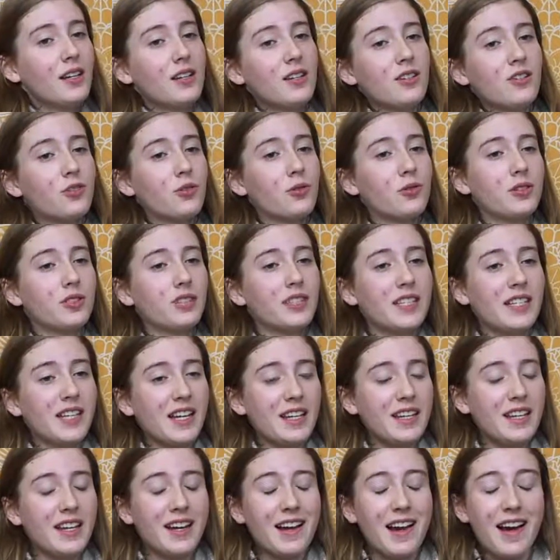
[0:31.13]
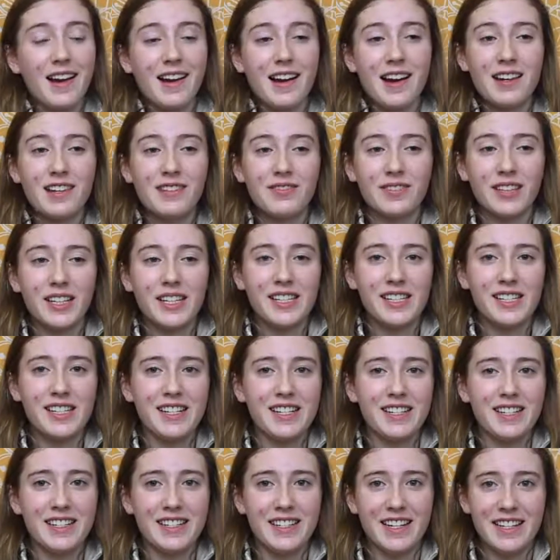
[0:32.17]
towards the end I got kind of
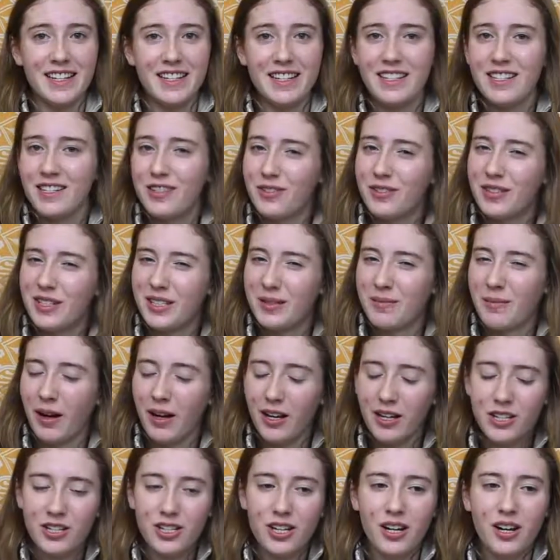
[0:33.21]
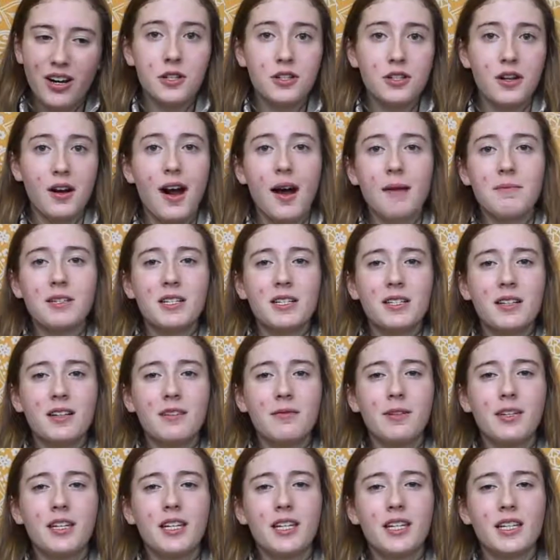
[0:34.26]
lazy and didn't do as much. So I'm just gonna
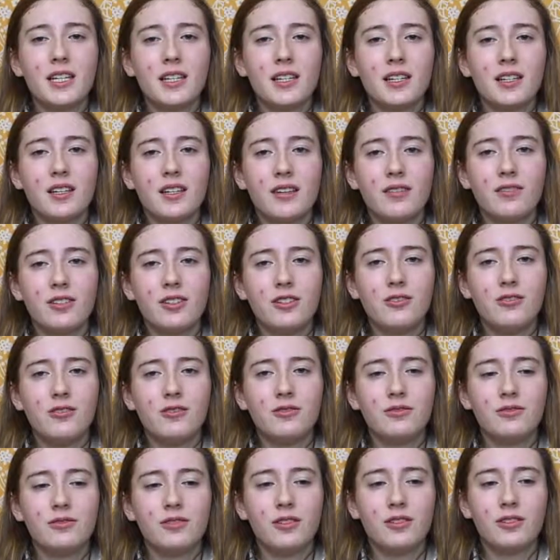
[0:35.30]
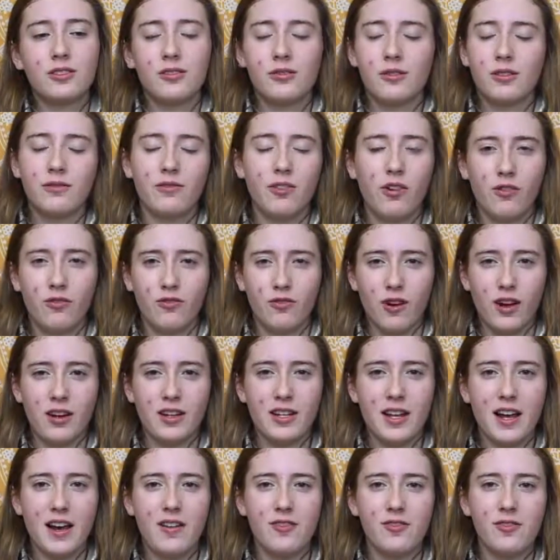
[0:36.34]
be giving you sort of a
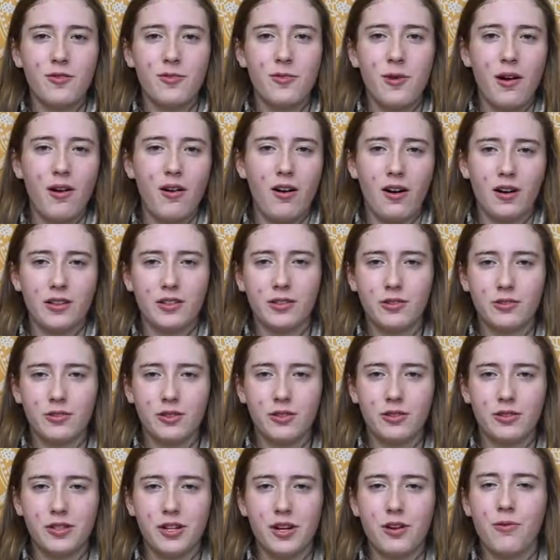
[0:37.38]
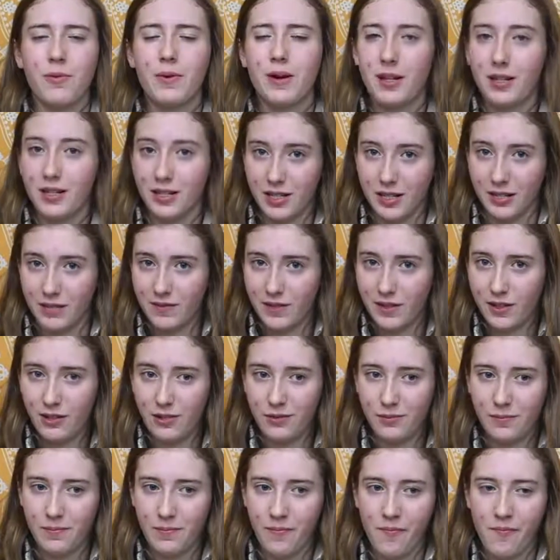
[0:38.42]
rundown while also showing you what I did film,